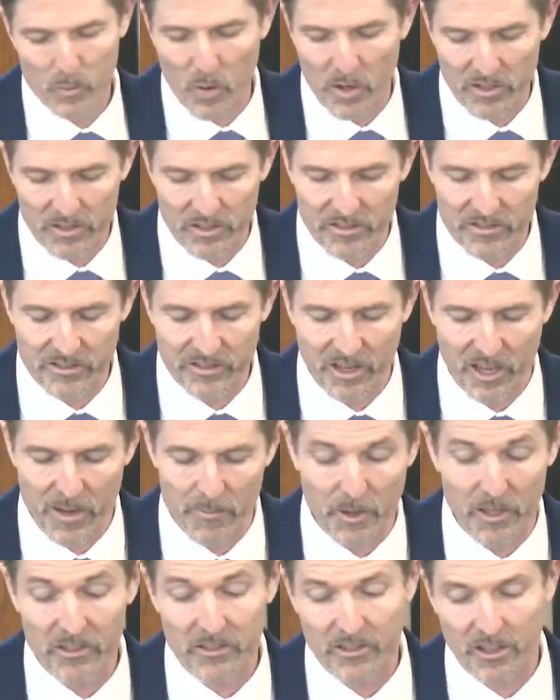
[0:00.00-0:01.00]
what to say
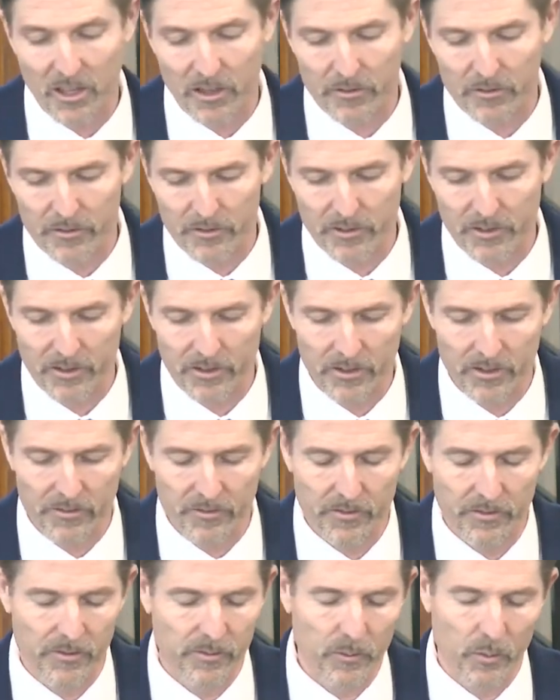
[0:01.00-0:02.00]
myself,
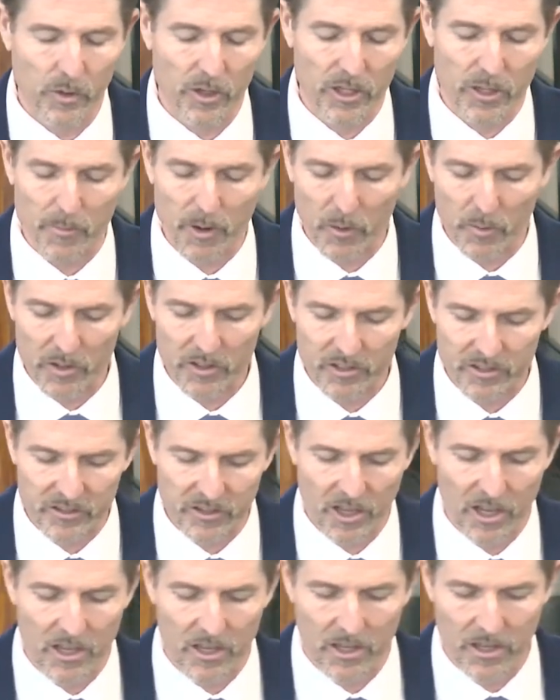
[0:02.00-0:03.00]
worrying about what to
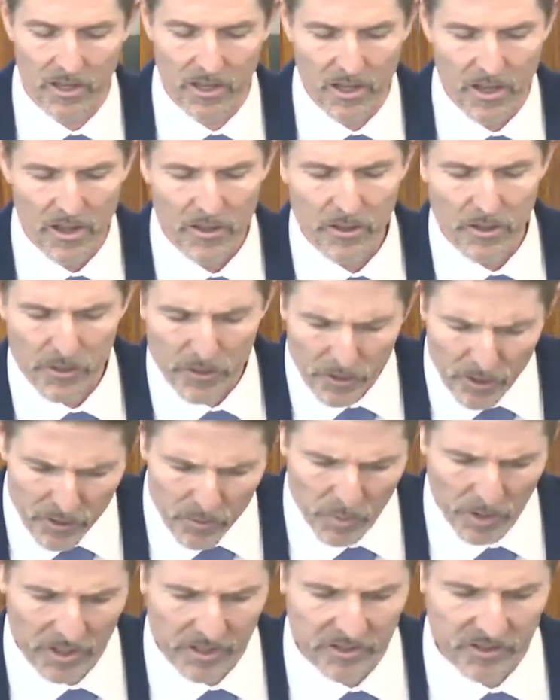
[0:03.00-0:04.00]
say. The
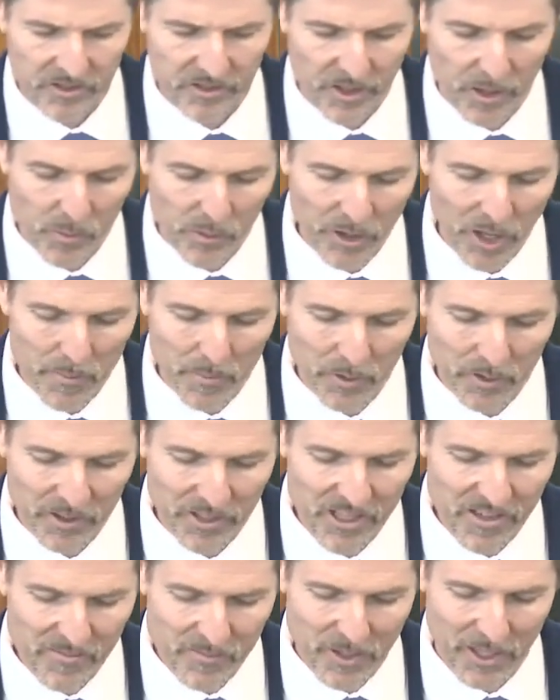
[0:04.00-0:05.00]
third one, he says, they will not
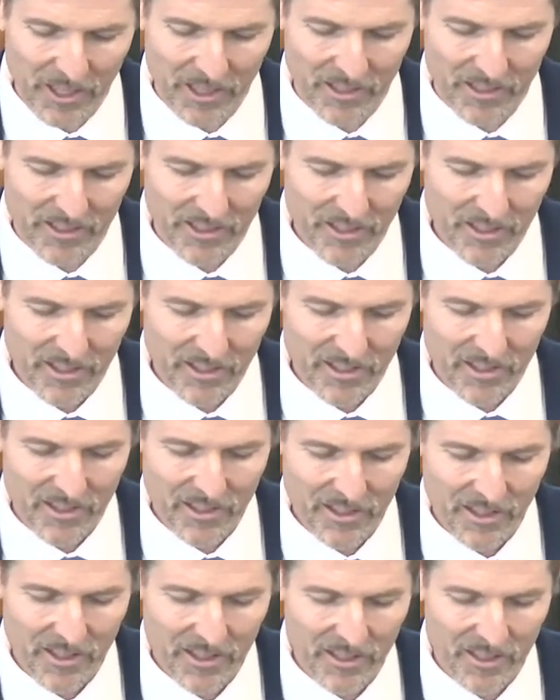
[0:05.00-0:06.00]
believe me.
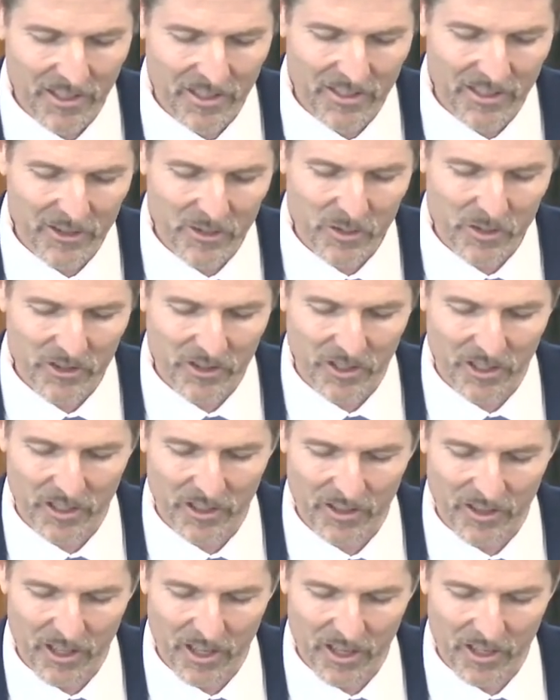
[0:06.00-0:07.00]
And
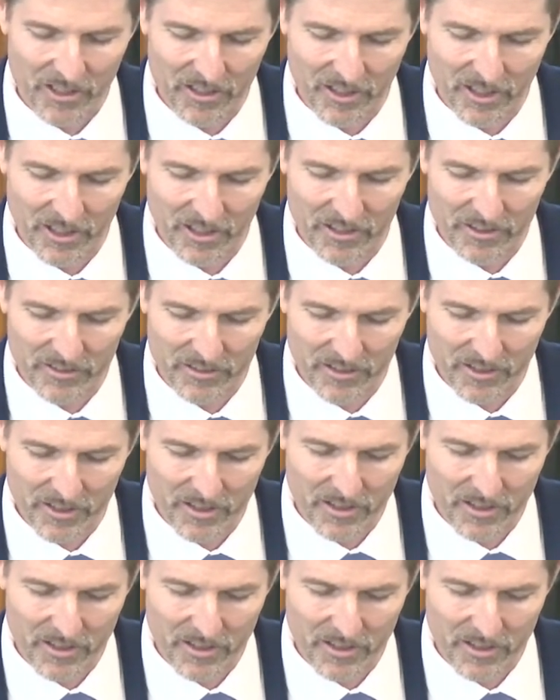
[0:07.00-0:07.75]
interesting that